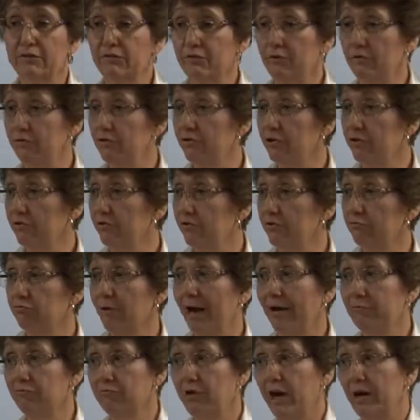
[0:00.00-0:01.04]
So you could do a
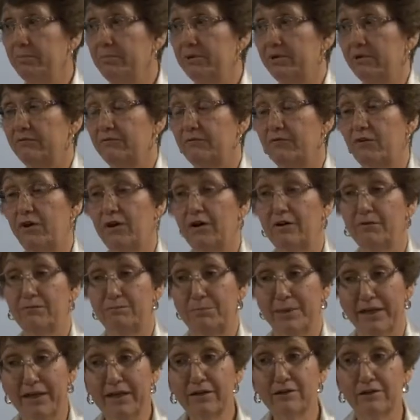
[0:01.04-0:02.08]
round robin of
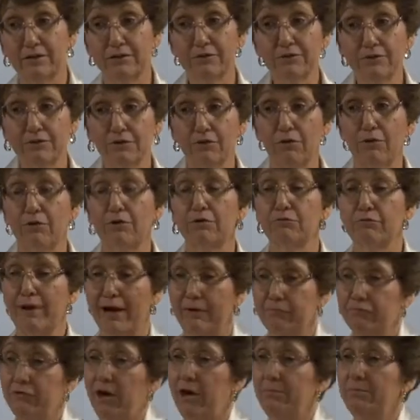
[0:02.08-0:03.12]
panels or a
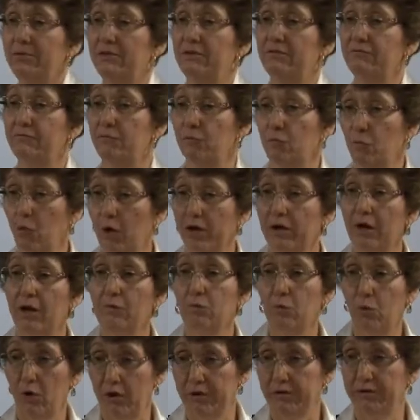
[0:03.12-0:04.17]
round robin of
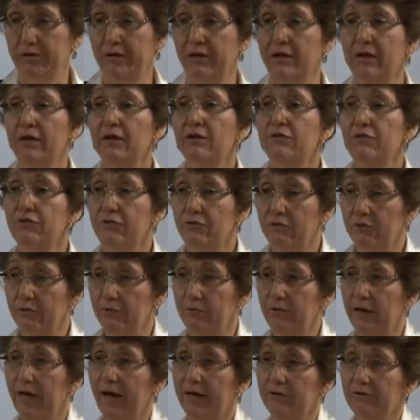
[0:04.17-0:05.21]
one-on-one
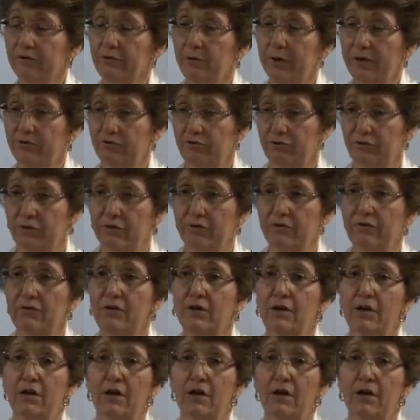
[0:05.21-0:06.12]
to ask questions.